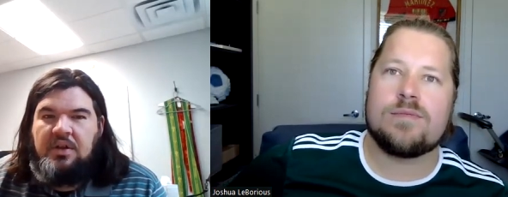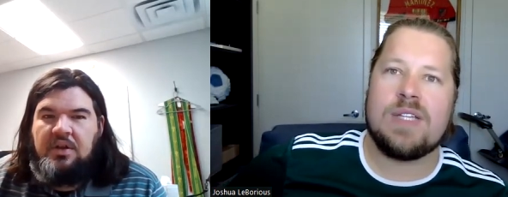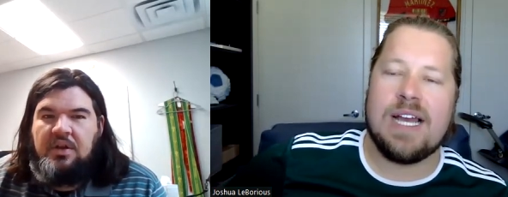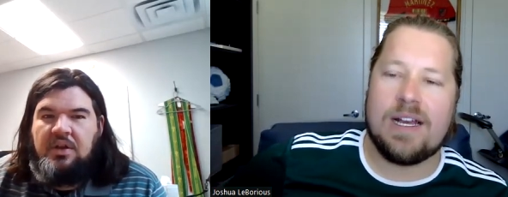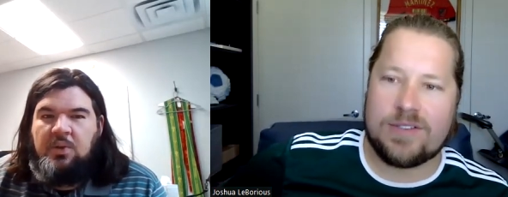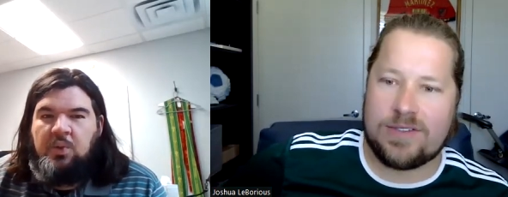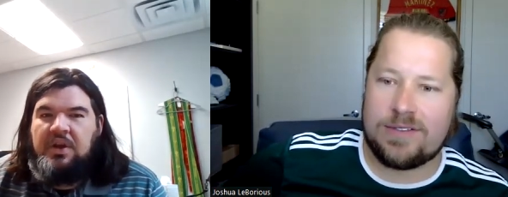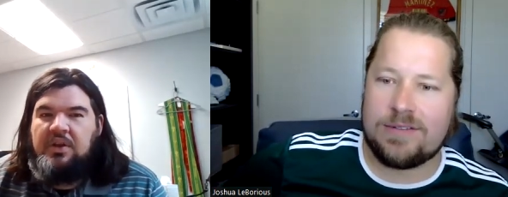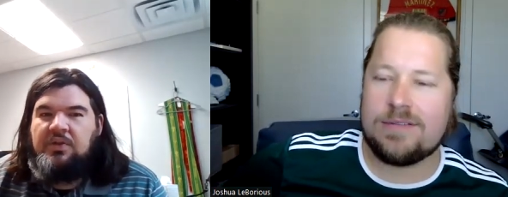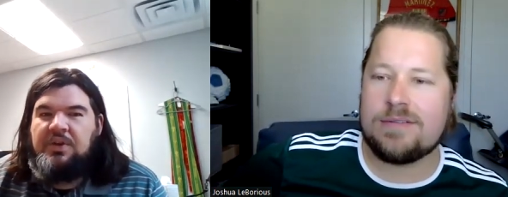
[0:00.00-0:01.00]
Speaker 1: Yes.
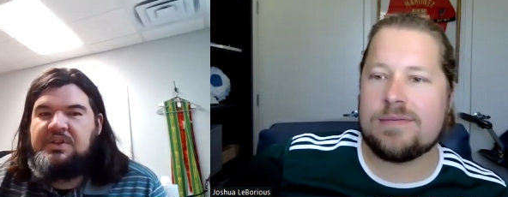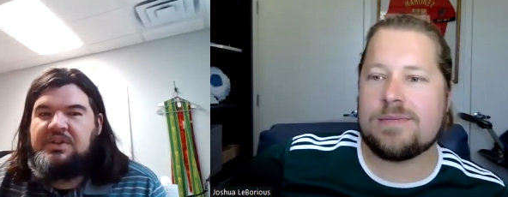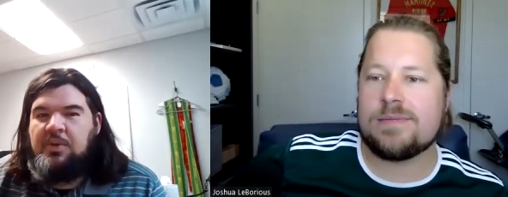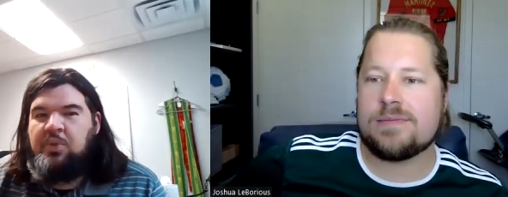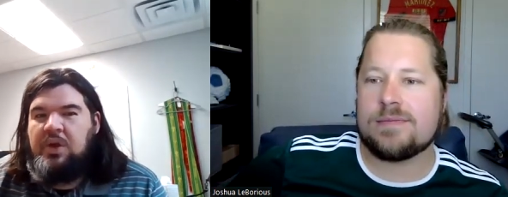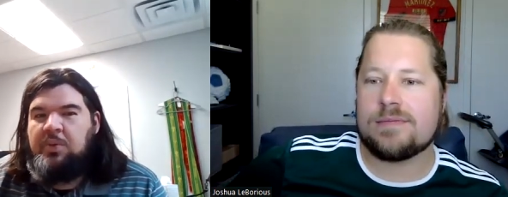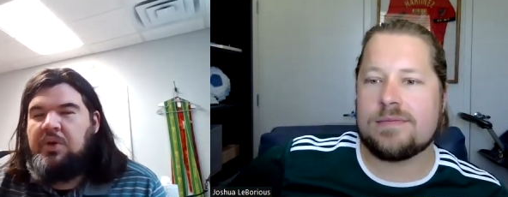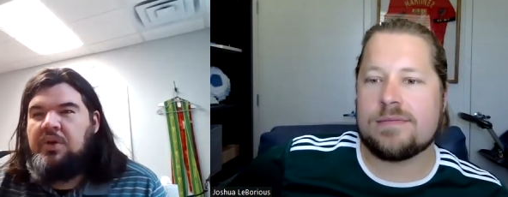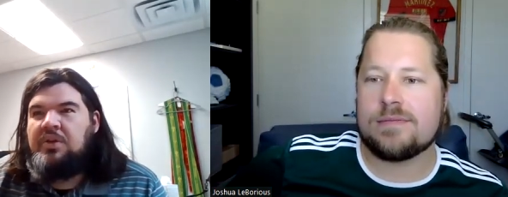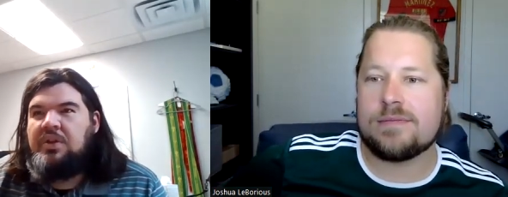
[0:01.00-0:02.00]
Because for some
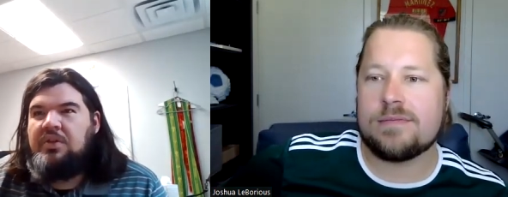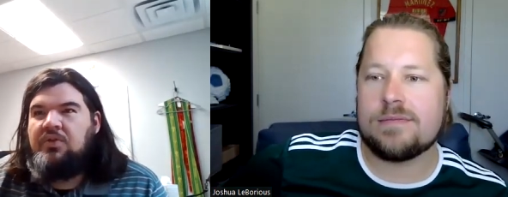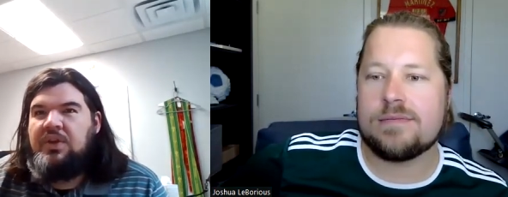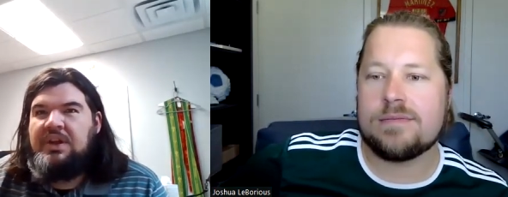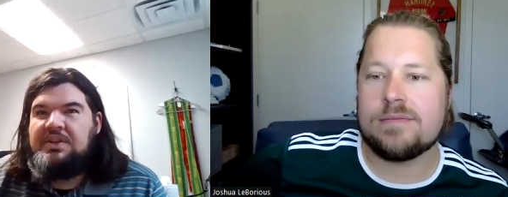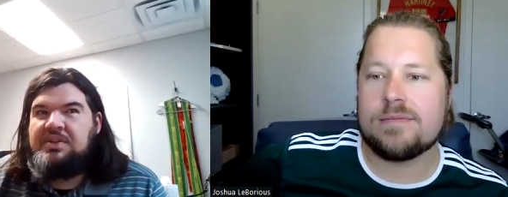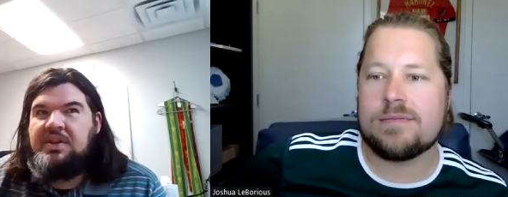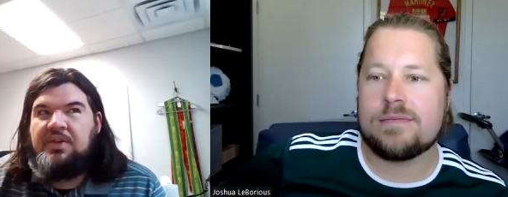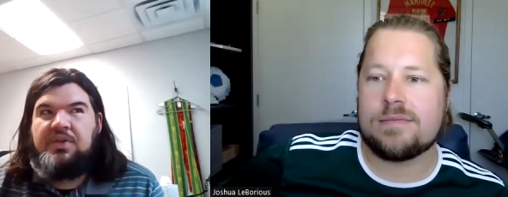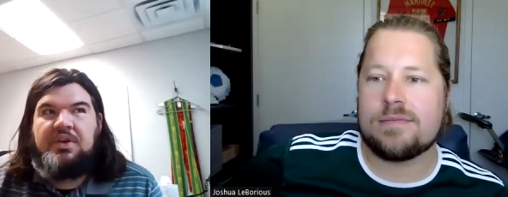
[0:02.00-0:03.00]
people fitness
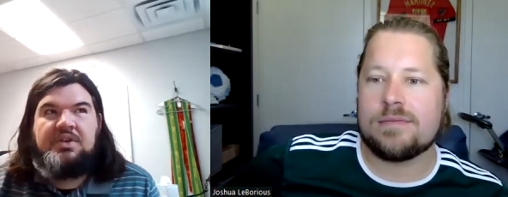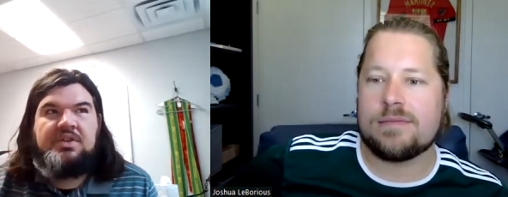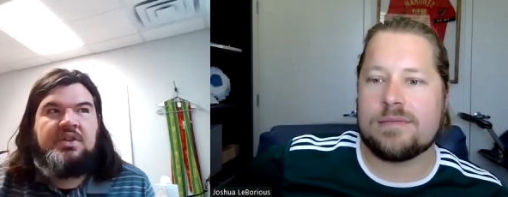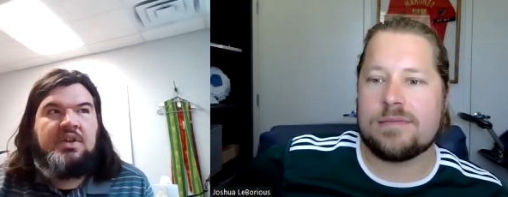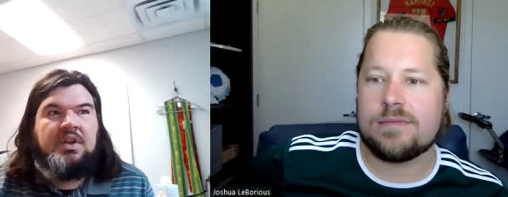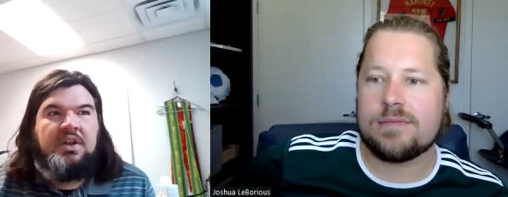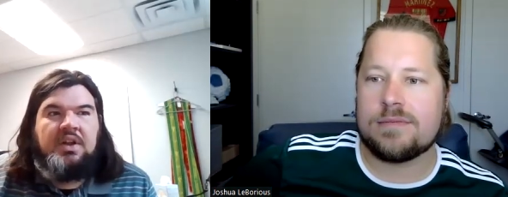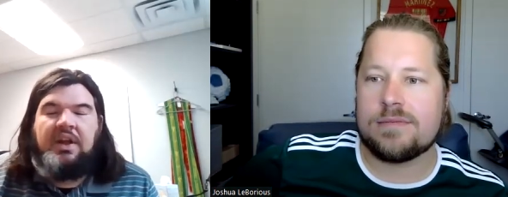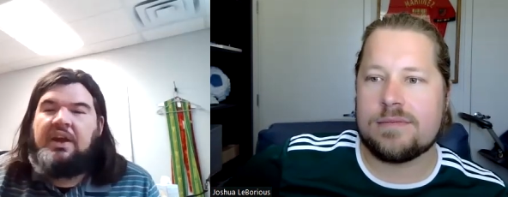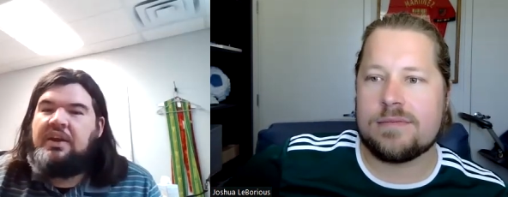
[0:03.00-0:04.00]
suffers
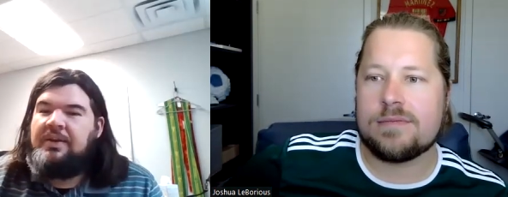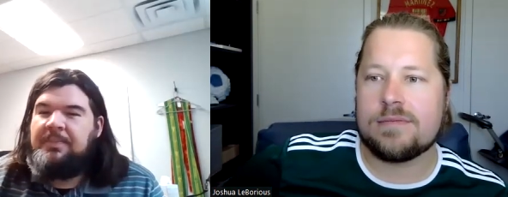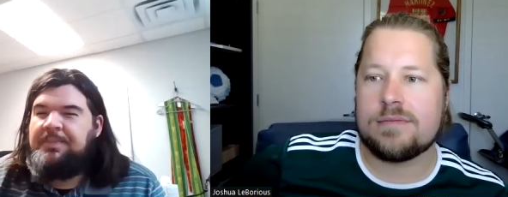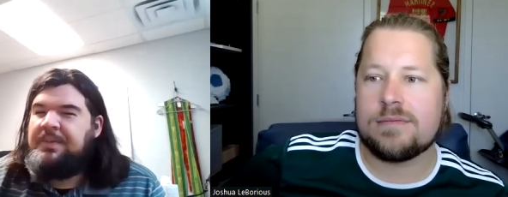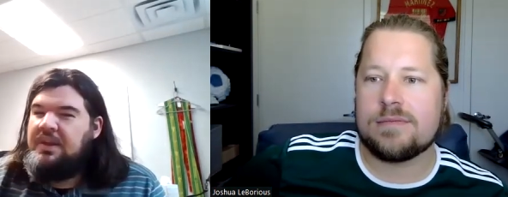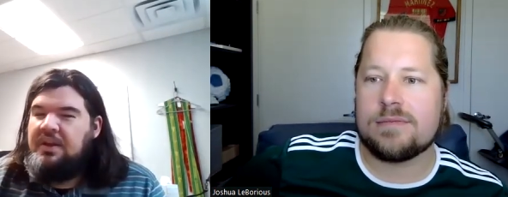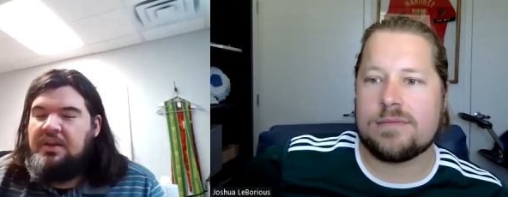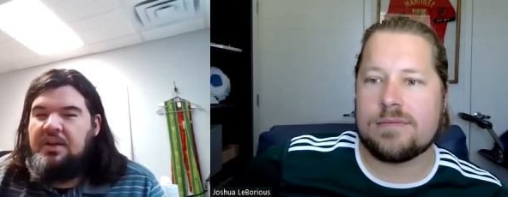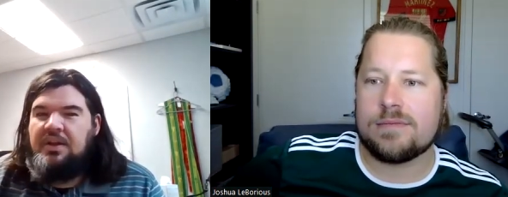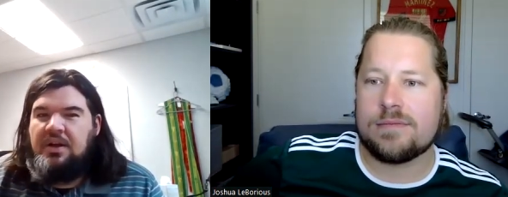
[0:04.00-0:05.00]
like
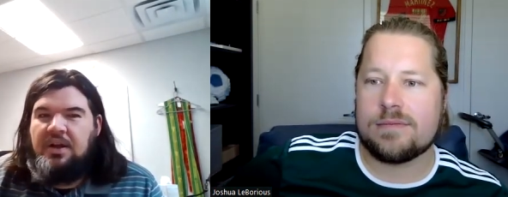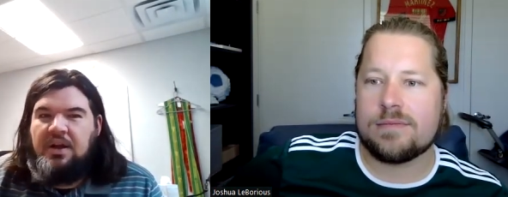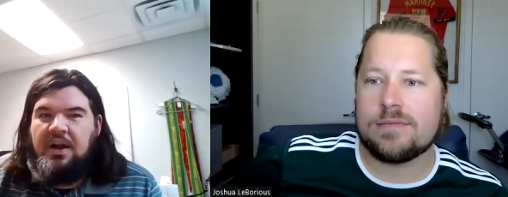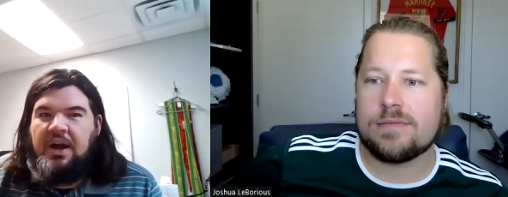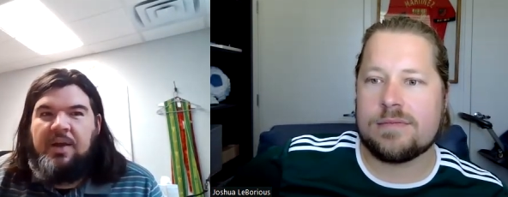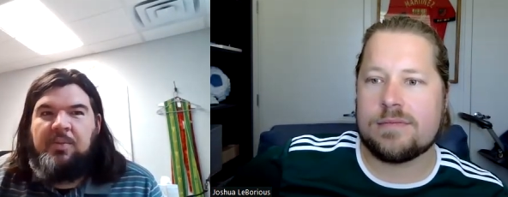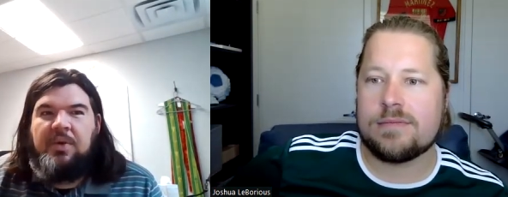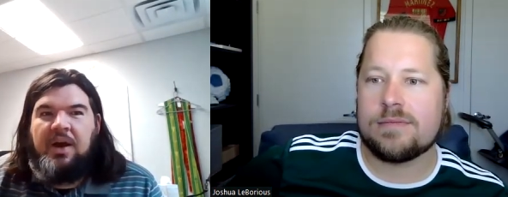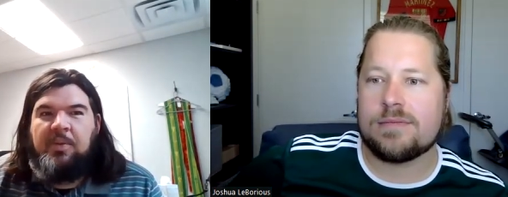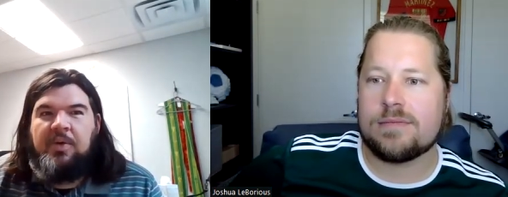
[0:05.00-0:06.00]
I'm
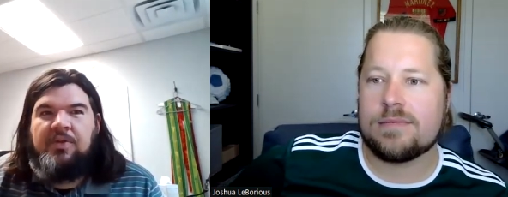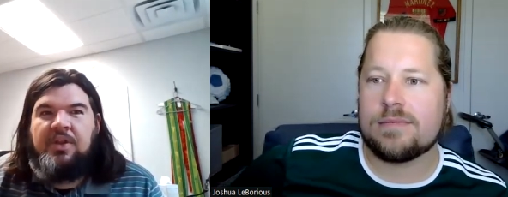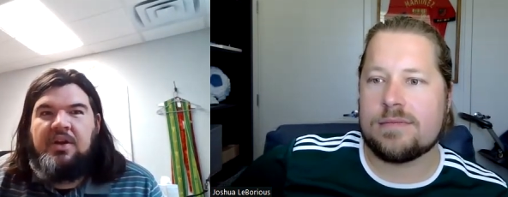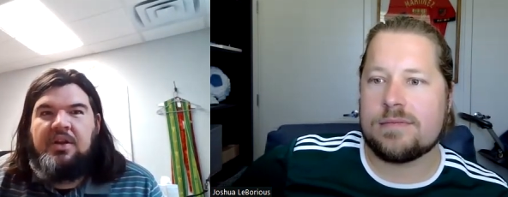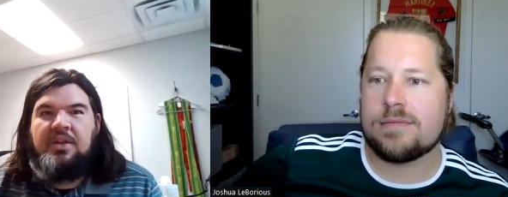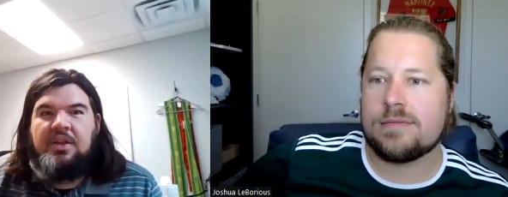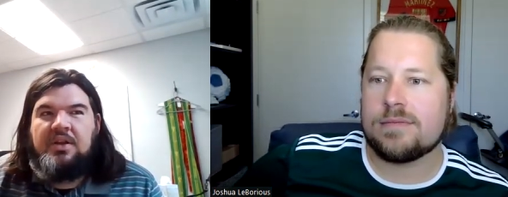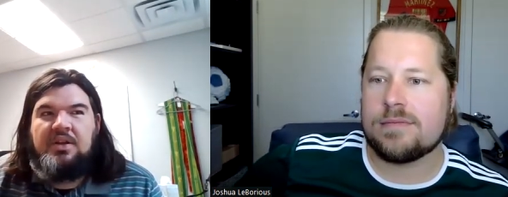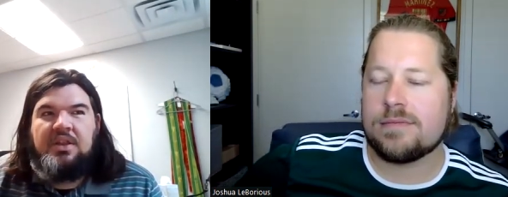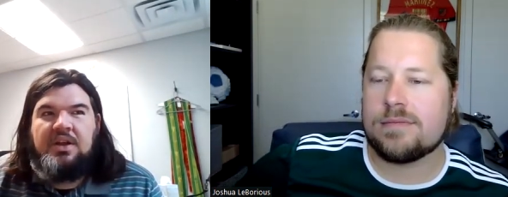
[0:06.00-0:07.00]
I'm of the
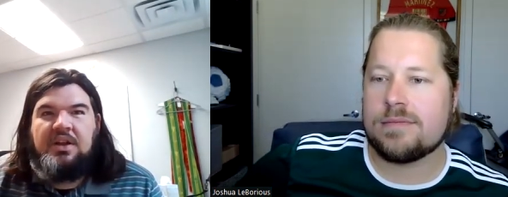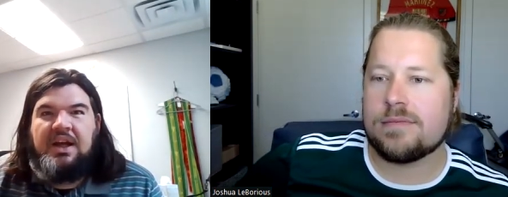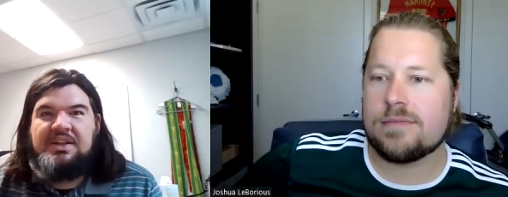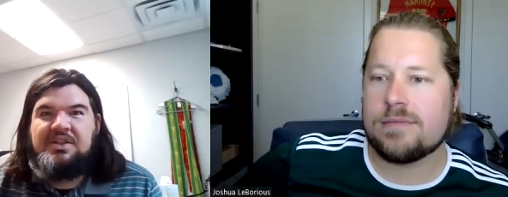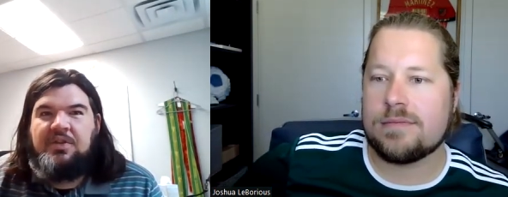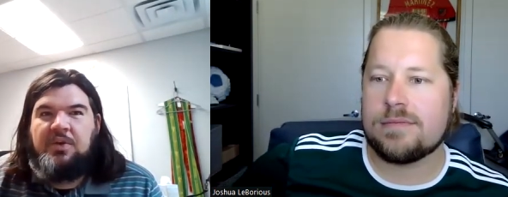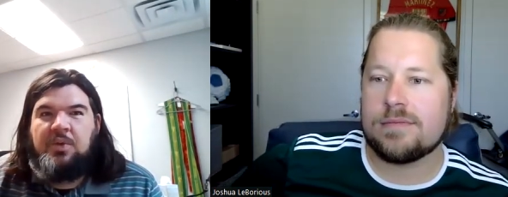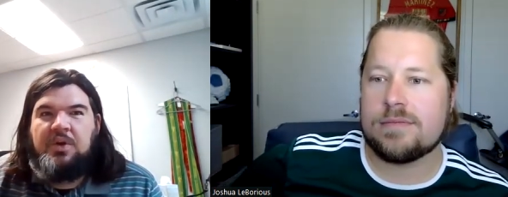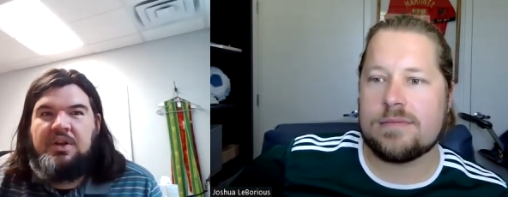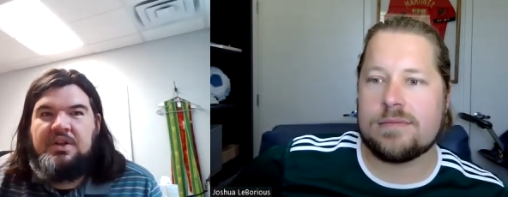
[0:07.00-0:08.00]
the the class of the
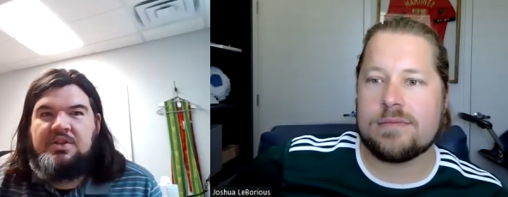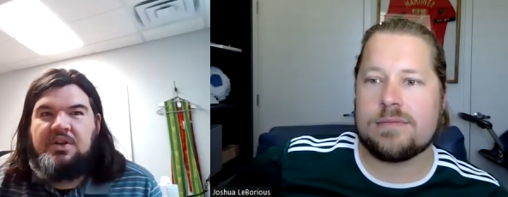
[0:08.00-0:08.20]
world that